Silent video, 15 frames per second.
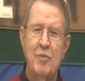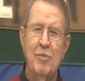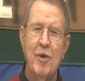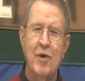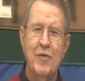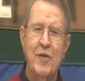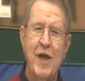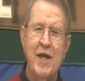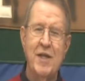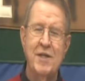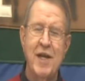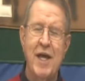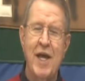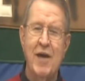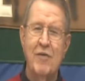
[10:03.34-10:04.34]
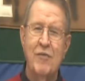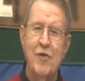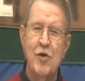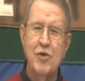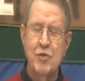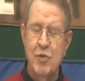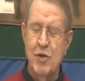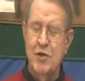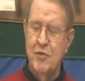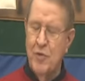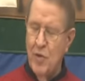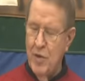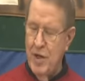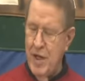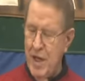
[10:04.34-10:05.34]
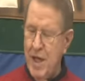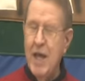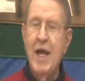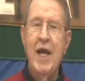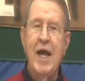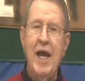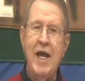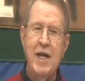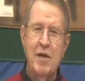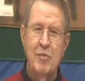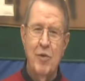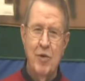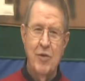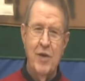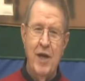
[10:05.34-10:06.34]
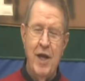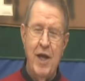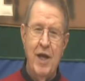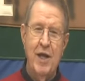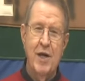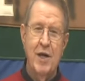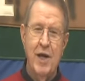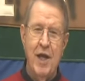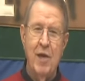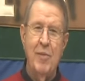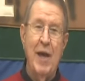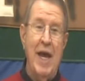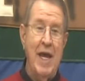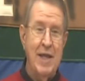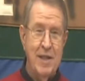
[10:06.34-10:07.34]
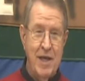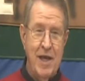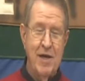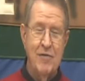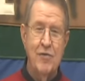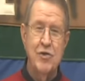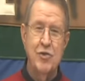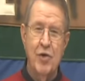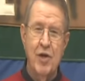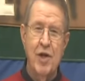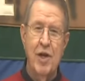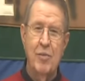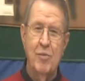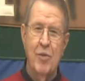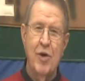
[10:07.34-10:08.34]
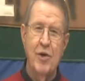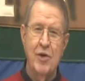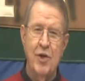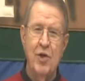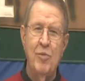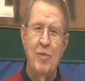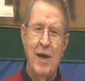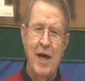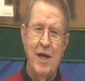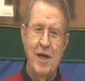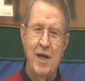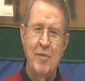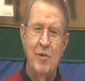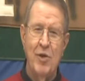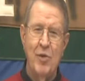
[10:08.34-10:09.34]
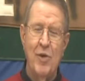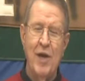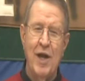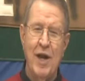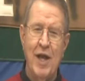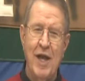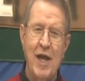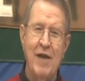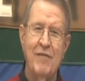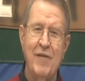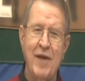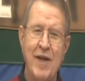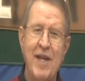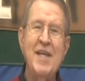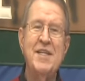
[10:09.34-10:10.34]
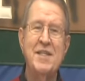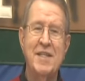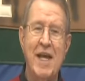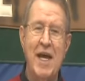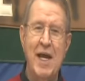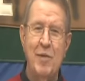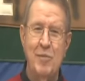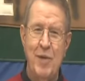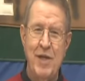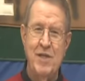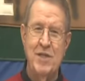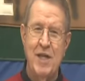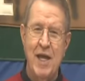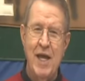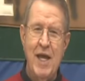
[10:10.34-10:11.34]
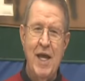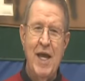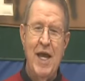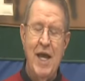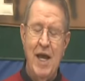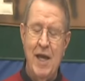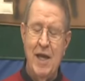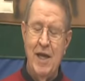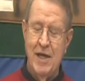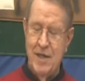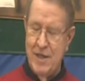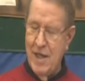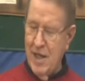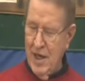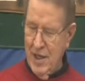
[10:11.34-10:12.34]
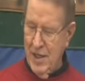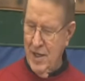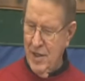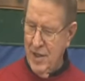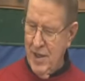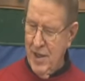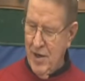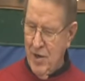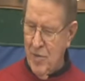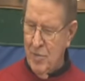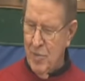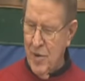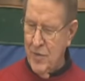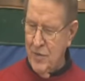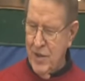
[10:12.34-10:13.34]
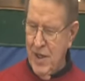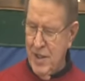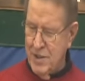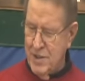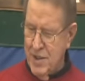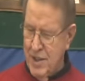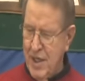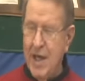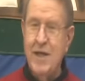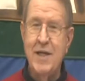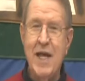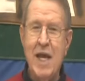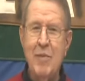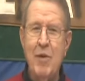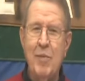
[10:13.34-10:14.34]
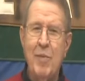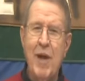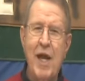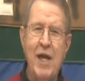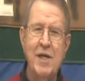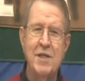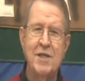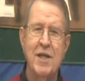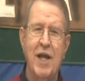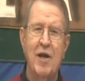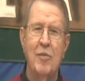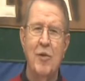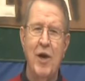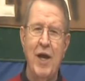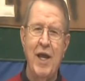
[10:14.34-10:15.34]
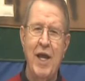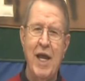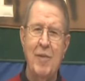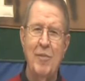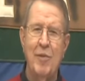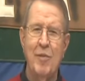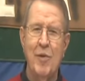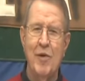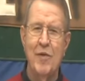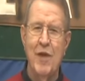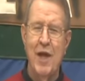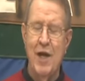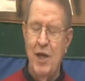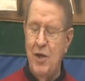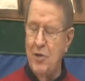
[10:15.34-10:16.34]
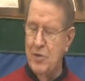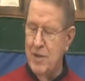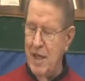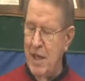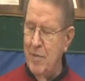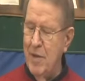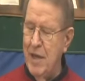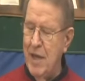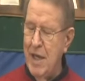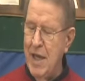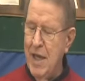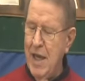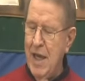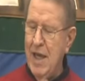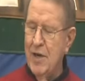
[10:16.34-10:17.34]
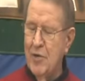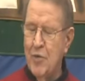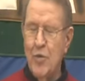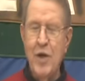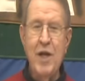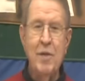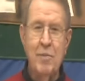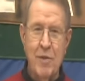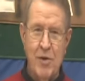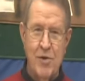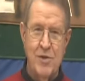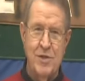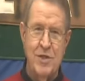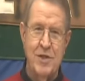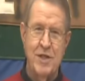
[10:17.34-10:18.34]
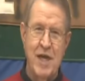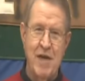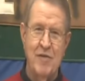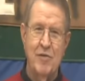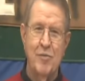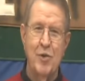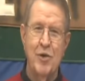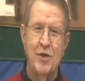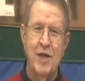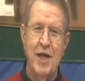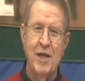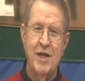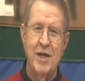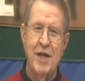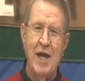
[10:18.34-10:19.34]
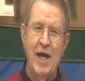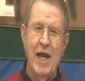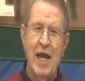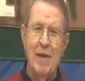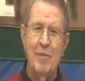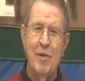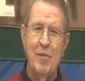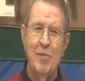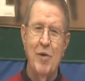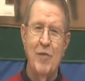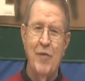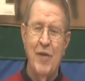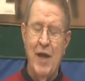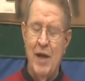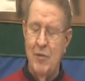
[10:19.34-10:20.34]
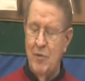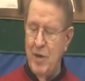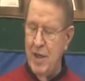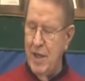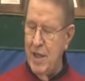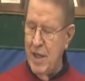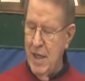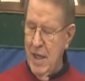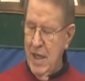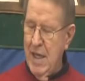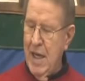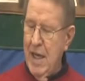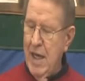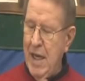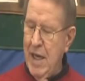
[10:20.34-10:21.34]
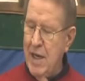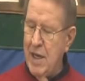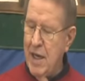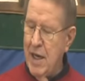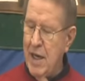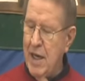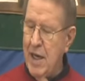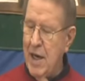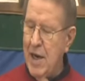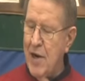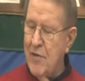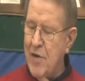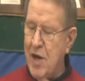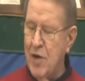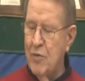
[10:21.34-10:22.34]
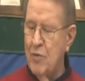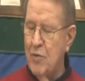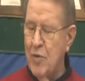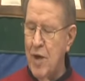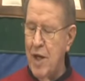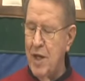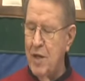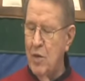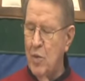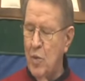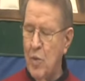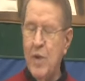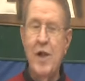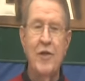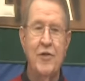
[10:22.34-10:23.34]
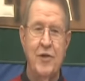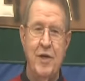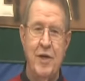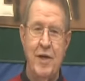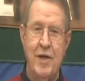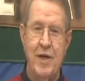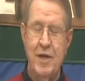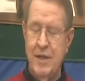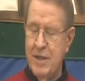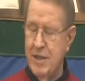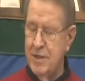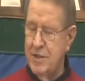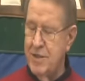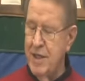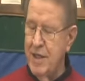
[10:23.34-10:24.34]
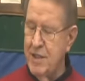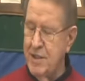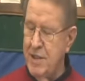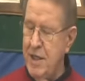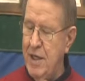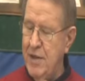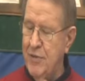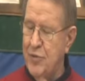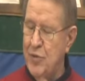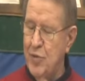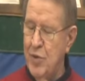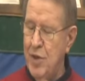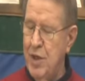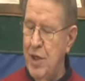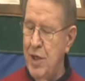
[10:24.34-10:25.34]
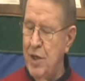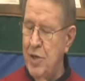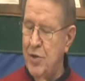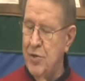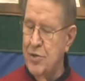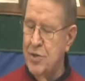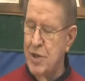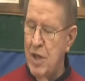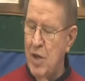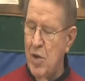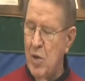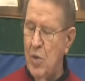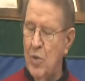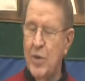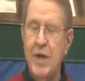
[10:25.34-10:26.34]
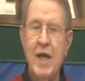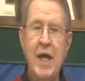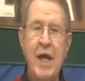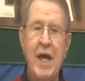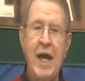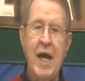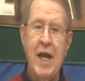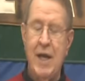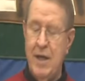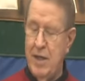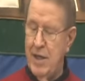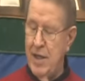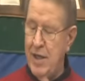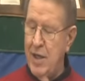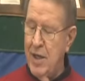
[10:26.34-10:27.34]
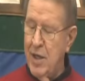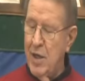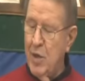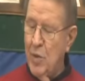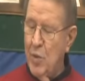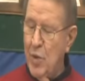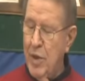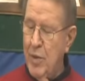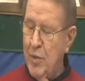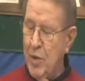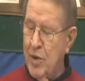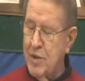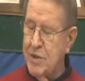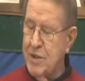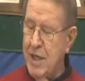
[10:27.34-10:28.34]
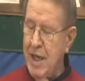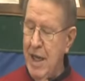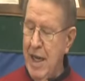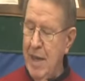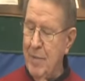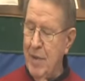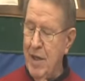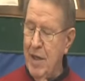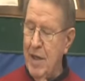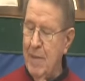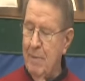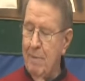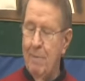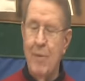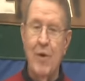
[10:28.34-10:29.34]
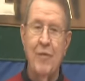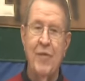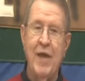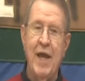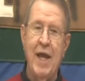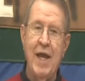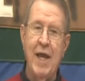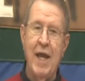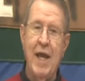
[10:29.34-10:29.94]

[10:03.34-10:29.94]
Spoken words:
birthdays and anniversaries for you, and the birthday club and the anniversary club brought to you by WLAF and Eastside Pizza and deli. Looking at our birthdays today, Tammy Payne celebrating. Happy birthday to you, Tammy. And Rita Burgess having a birthday today. Happy birthday, Rita. And Larry Red Wilson, 63 years old. And we want to say happy birthday